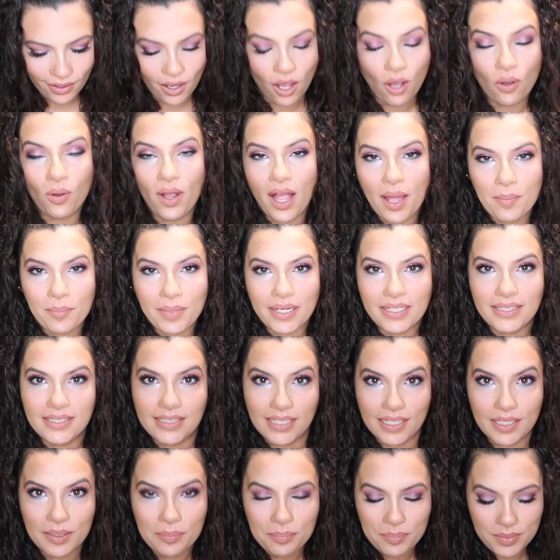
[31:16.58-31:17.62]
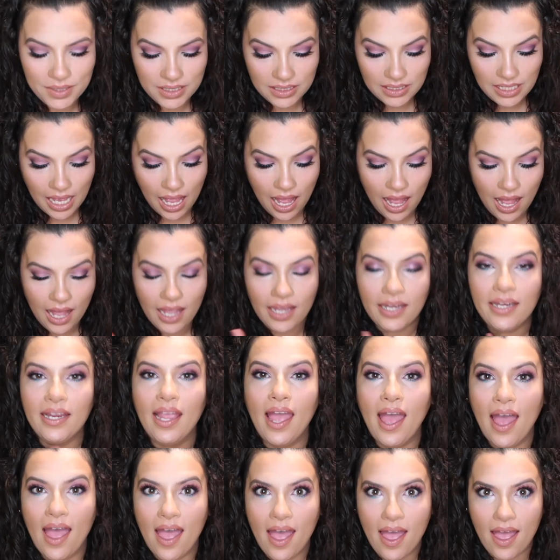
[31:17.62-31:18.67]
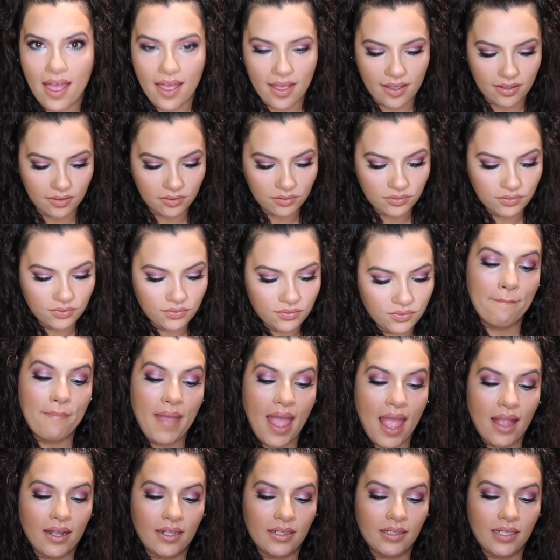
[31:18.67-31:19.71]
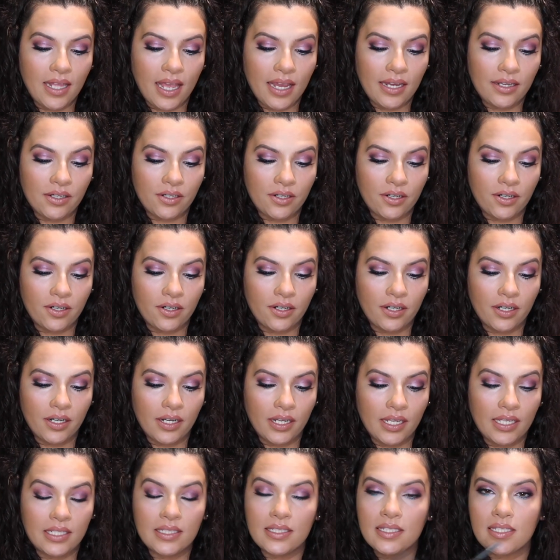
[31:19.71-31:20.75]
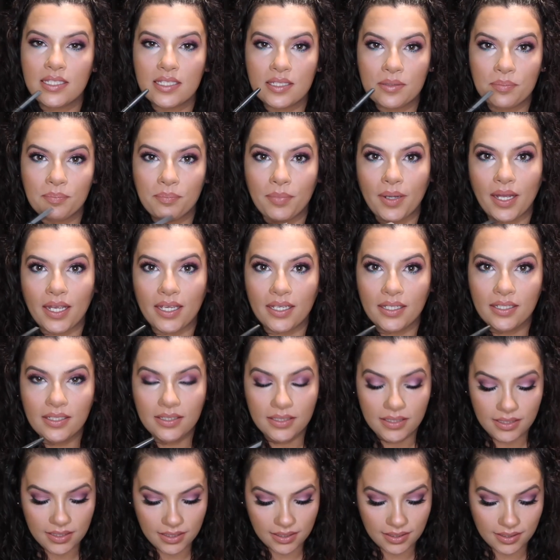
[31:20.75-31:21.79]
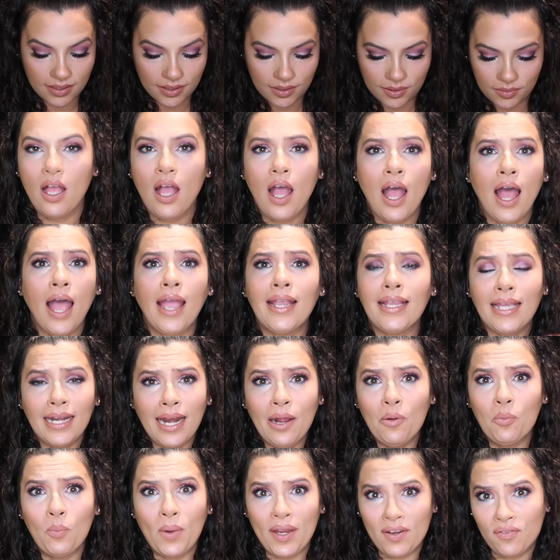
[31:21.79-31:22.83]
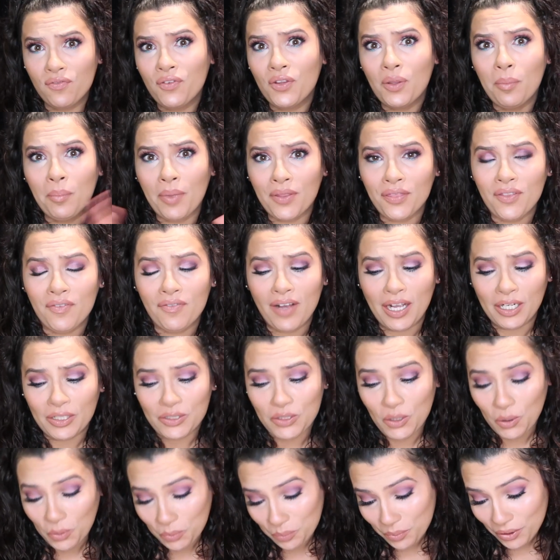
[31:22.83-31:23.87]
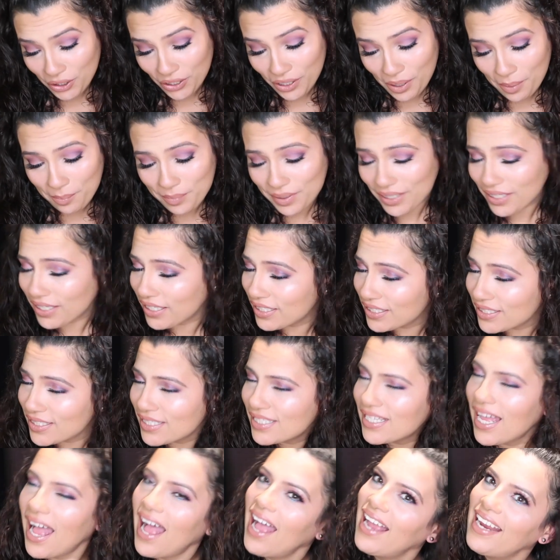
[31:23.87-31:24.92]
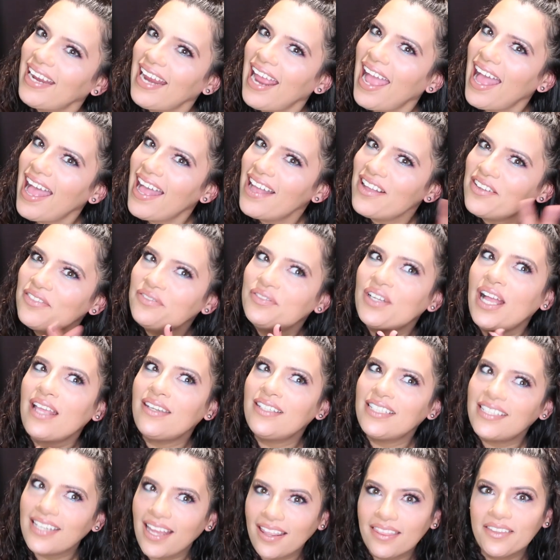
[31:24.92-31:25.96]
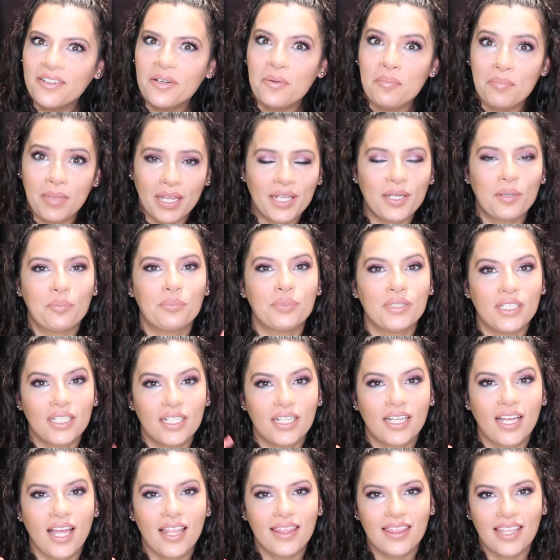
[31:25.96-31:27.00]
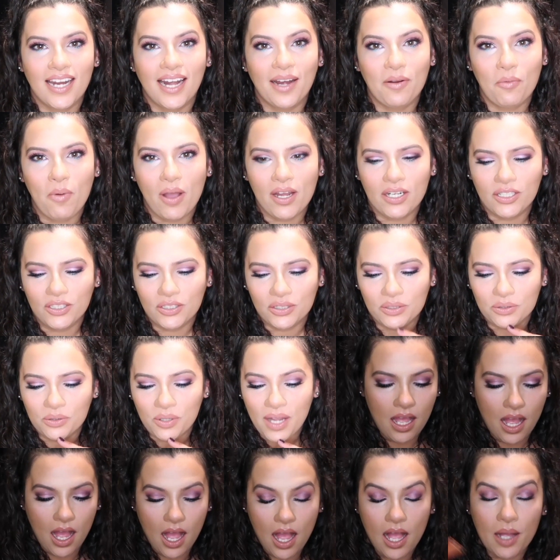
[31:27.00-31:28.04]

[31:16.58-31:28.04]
Oh, on my lips, I have MAC Liner in Spice. I cannot wait for the month of October because I have another makeup look that I want to do.